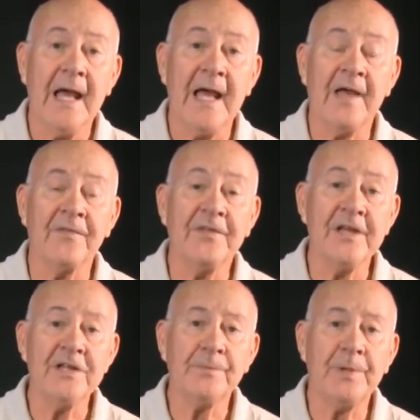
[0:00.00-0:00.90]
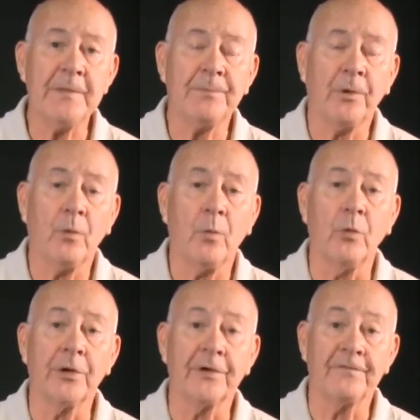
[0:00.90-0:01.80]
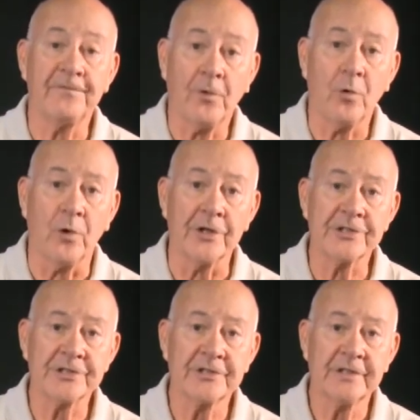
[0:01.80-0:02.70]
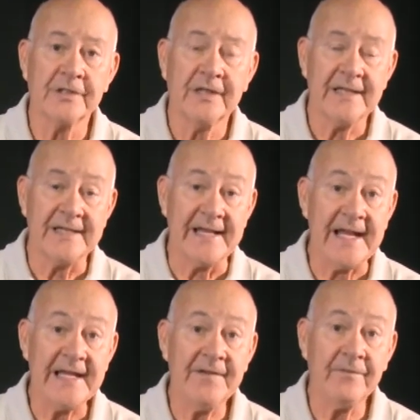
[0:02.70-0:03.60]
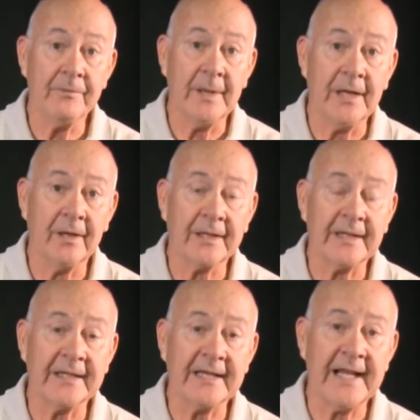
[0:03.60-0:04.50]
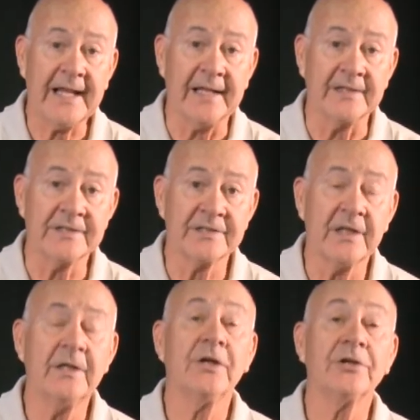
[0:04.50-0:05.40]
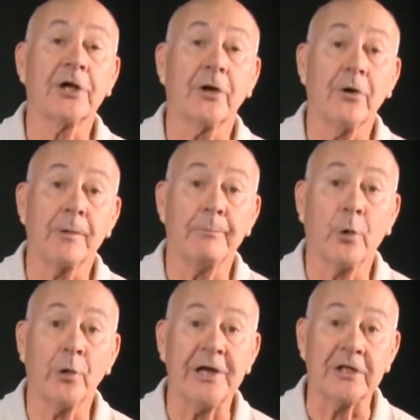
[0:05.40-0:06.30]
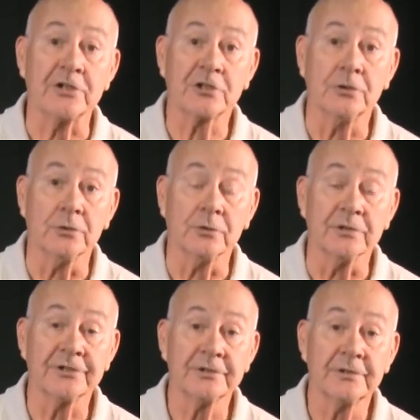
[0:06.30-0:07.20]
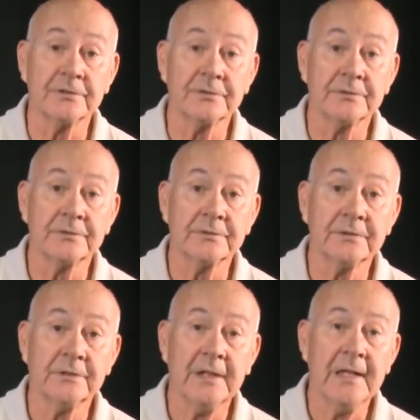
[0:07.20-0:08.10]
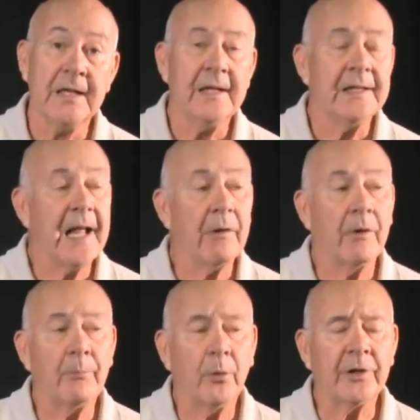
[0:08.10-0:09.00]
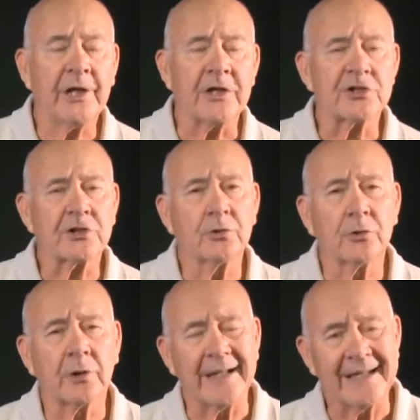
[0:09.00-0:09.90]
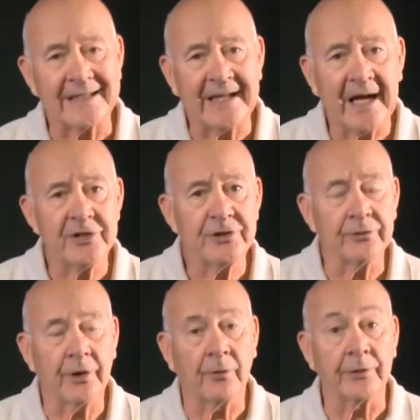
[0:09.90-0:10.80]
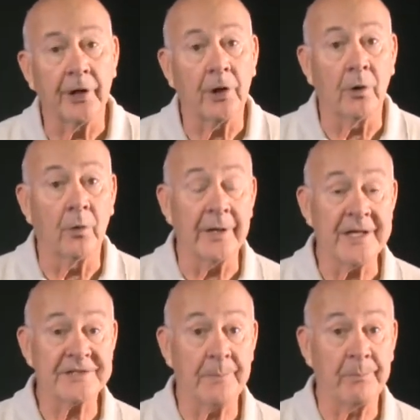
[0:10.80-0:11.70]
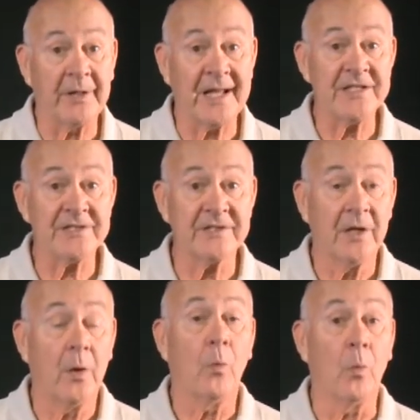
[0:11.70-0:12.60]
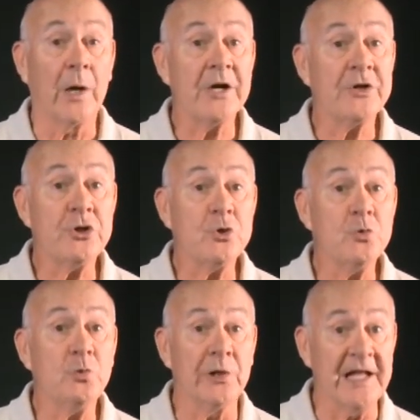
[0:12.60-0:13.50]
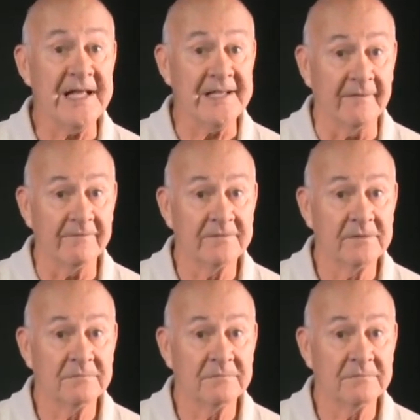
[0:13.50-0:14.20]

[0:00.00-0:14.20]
And these people would force Native American kids to go to boarding schools. Now, a boarding school, in case you don't know, is a place where you live.